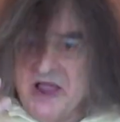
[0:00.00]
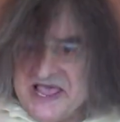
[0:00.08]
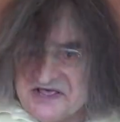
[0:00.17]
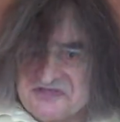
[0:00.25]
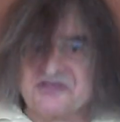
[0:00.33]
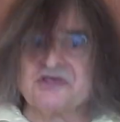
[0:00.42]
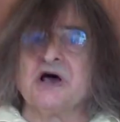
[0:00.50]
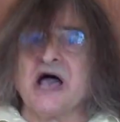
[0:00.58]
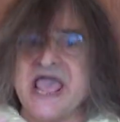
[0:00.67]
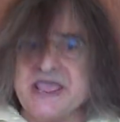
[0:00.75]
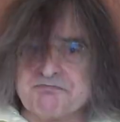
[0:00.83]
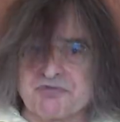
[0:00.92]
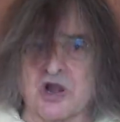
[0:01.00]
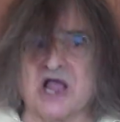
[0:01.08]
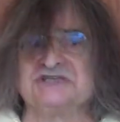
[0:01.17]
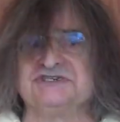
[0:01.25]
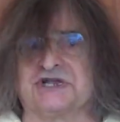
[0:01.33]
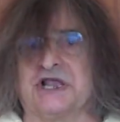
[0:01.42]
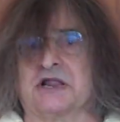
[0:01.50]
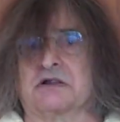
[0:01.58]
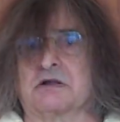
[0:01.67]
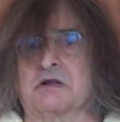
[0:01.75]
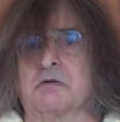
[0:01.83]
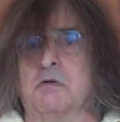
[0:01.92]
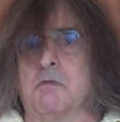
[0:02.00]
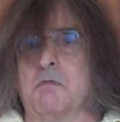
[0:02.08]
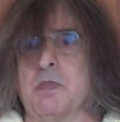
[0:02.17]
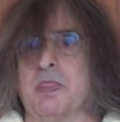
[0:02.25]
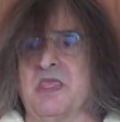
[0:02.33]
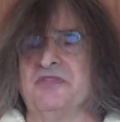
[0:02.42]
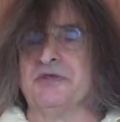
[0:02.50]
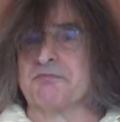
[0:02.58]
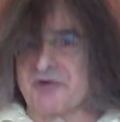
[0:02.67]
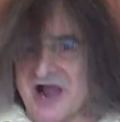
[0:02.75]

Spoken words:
with a project. The